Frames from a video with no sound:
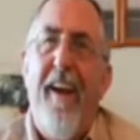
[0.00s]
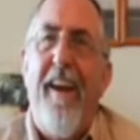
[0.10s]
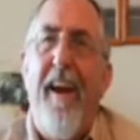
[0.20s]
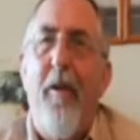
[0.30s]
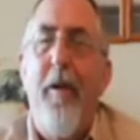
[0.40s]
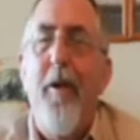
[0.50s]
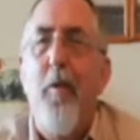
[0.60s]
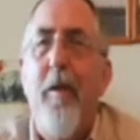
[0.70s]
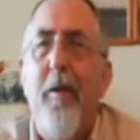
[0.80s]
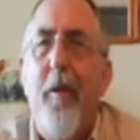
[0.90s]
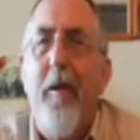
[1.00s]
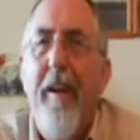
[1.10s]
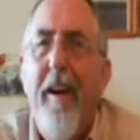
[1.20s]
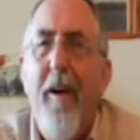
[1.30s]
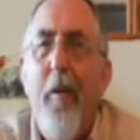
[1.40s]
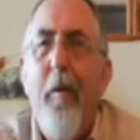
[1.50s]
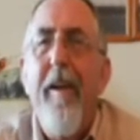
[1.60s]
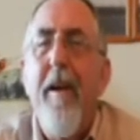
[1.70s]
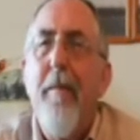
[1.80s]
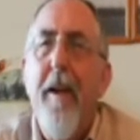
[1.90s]
and I always wonder
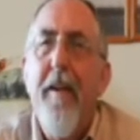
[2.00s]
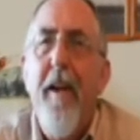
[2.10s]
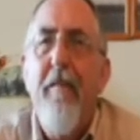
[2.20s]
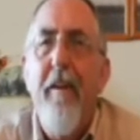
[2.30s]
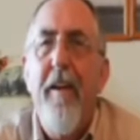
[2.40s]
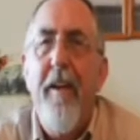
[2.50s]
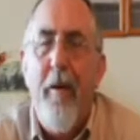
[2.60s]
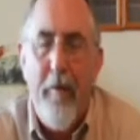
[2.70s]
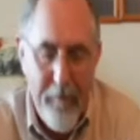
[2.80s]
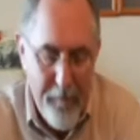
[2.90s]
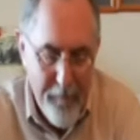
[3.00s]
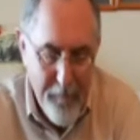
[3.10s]
when I made that video.